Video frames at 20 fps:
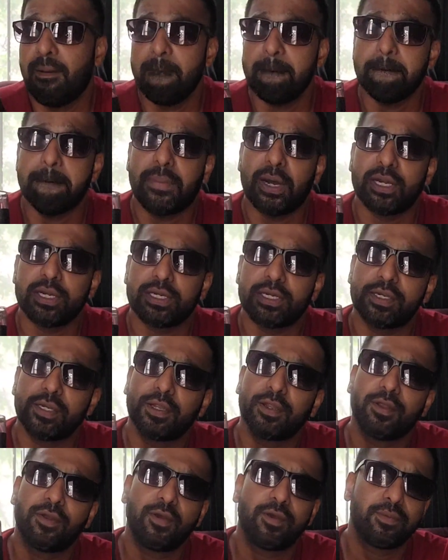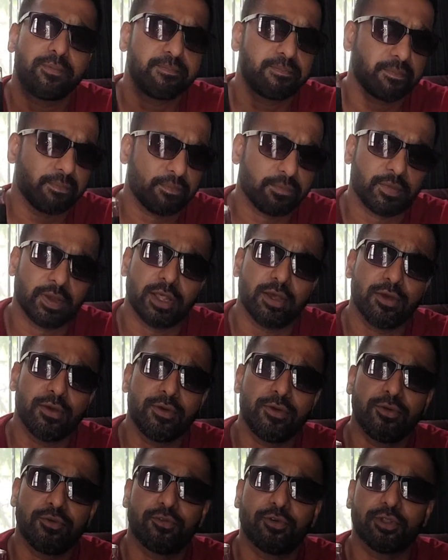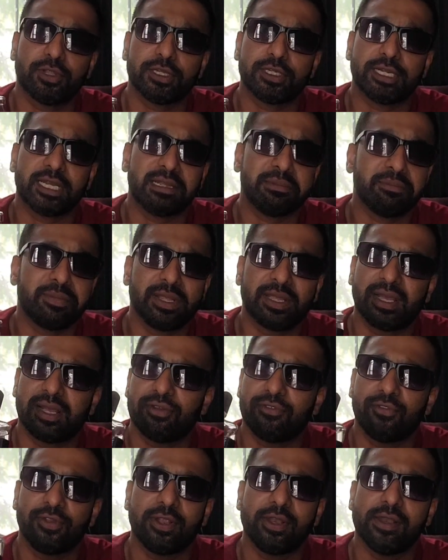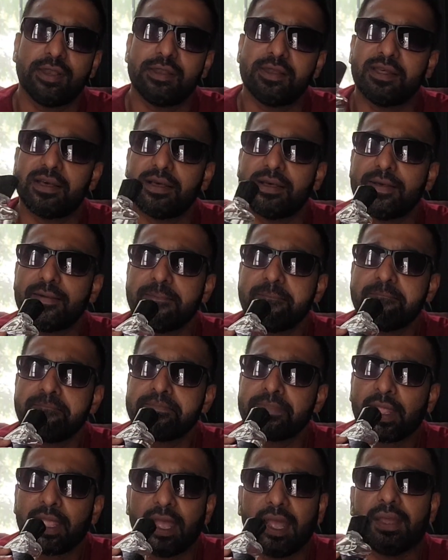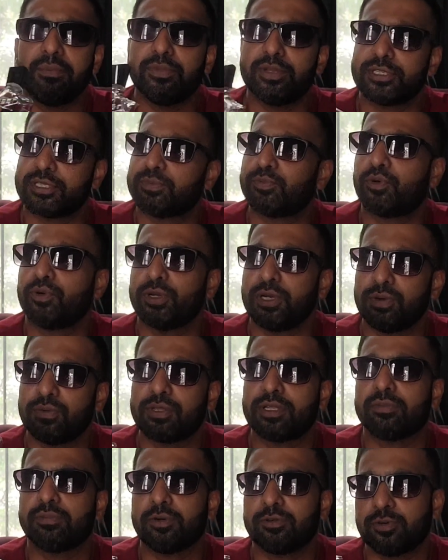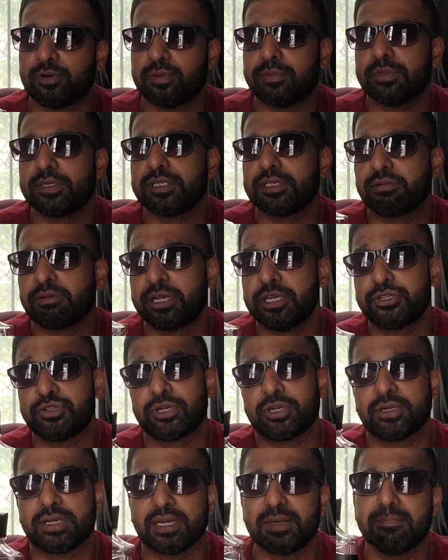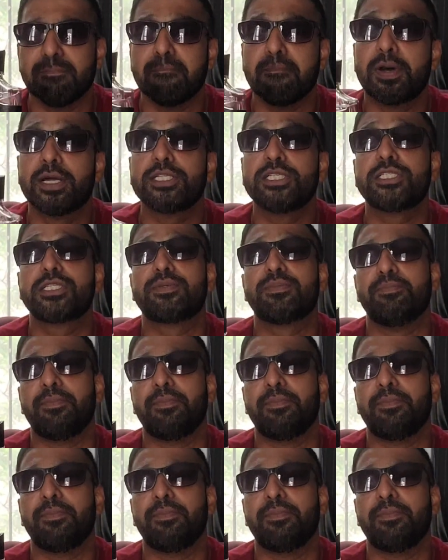But now, for the time being, I feel I'm disappointed with the performance. Creed should have done much